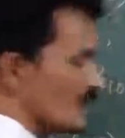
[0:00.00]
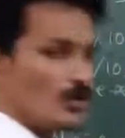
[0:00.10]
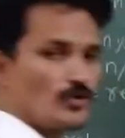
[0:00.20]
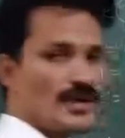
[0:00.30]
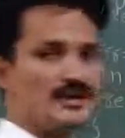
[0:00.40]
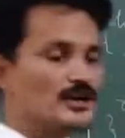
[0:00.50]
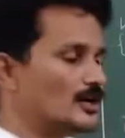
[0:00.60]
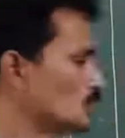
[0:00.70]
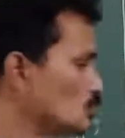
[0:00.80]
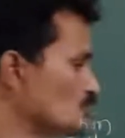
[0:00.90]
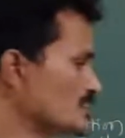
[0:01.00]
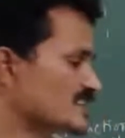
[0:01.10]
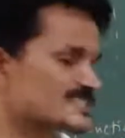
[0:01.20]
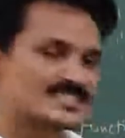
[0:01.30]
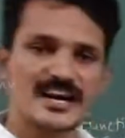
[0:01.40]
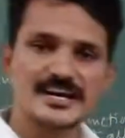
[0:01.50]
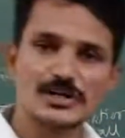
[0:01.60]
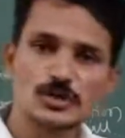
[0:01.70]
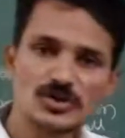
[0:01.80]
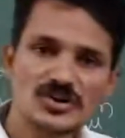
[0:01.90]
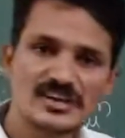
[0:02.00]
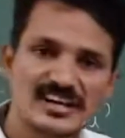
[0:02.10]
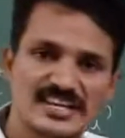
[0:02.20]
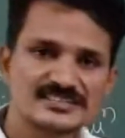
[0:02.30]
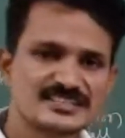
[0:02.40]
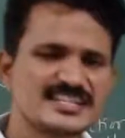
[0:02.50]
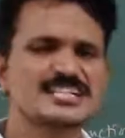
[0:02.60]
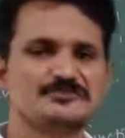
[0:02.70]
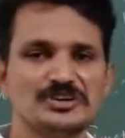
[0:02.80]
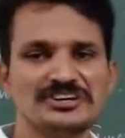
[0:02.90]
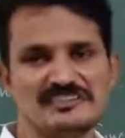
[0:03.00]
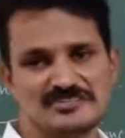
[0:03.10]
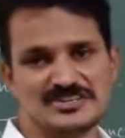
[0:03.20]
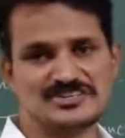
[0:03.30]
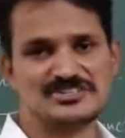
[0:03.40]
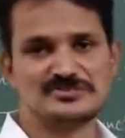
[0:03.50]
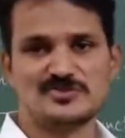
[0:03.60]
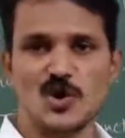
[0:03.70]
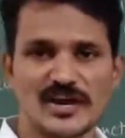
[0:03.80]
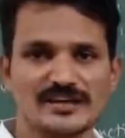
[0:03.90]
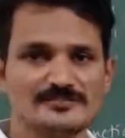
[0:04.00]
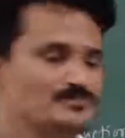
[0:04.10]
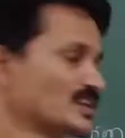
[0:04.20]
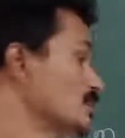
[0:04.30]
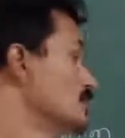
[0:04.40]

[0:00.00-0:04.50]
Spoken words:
Okay. 2 is assigned to re. Stands for reverse. Okay.